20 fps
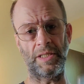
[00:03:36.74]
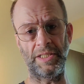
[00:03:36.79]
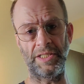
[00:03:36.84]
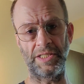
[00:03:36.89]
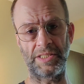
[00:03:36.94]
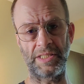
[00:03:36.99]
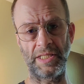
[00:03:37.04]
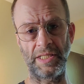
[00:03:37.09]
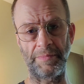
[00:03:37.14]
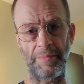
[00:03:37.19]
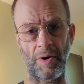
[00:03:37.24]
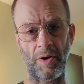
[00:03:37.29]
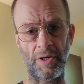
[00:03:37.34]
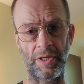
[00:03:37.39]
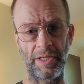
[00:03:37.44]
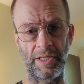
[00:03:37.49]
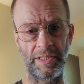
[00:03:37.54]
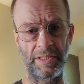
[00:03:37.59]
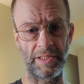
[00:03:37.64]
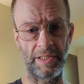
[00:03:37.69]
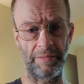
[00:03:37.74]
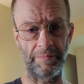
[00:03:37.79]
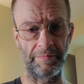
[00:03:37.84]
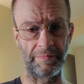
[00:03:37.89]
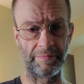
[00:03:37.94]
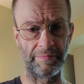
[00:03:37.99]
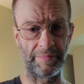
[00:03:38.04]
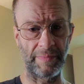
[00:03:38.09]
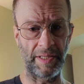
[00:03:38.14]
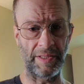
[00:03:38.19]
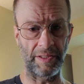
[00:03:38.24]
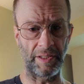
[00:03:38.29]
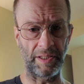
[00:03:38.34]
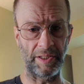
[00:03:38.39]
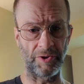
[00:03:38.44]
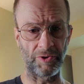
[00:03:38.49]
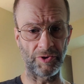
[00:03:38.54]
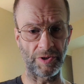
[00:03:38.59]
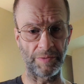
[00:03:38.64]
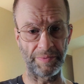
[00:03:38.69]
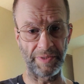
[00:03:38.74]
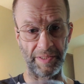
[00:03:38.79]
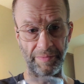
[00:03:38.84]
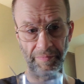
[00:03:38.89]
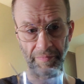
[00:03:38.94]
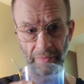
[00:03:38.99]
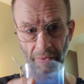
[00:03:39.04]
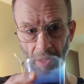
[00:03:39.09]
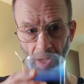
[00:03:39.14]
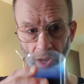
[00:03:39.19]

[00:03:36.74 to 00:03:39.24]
at least in the marketing team and the leadership team.